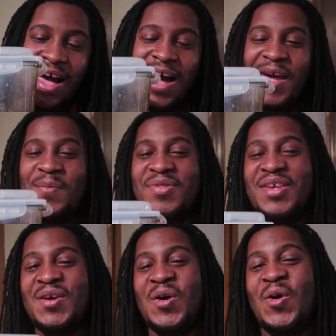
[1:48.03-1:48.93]
I am
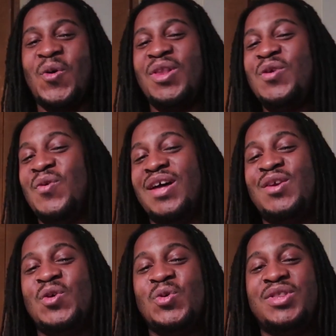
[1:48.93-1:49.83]
the only
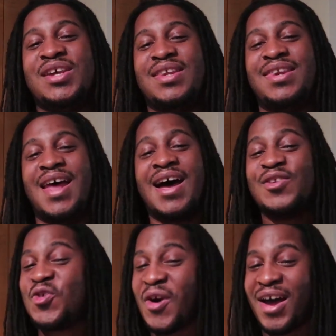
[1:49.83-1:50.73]
one who did
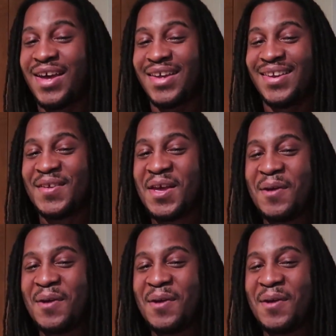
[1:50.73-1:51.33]
not try it,